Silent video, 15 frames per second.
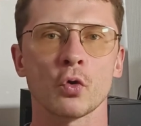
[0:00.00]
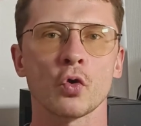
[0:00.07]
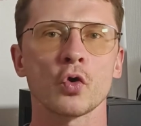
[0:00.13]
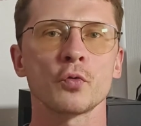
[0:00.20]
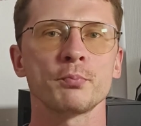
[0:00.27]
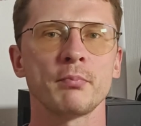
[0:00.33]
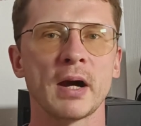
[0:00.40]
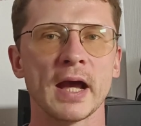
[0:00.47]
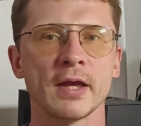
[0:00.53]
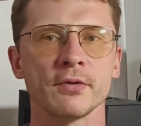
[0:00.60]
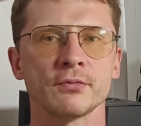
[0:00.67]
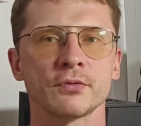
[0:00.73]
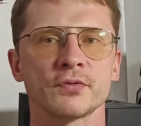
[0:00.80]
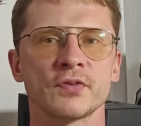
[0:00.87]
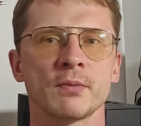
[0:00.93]
core
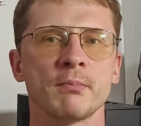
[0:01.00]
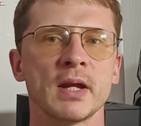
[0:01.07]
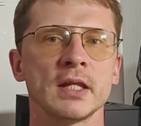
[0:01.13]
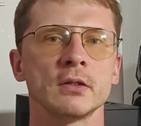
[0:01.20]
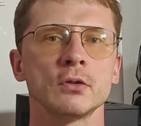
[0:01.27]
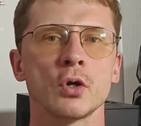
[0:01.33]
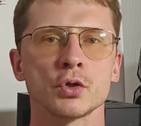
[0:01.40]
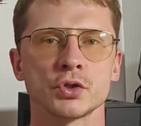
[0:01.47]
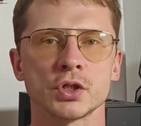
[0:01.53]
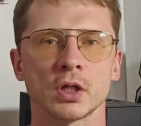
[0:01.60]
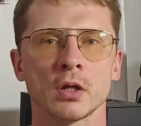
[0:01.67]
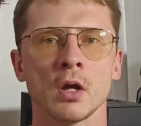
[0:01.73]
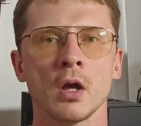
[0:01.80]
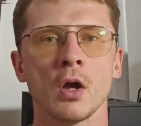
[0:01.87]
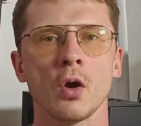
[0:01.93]
py for the main logic,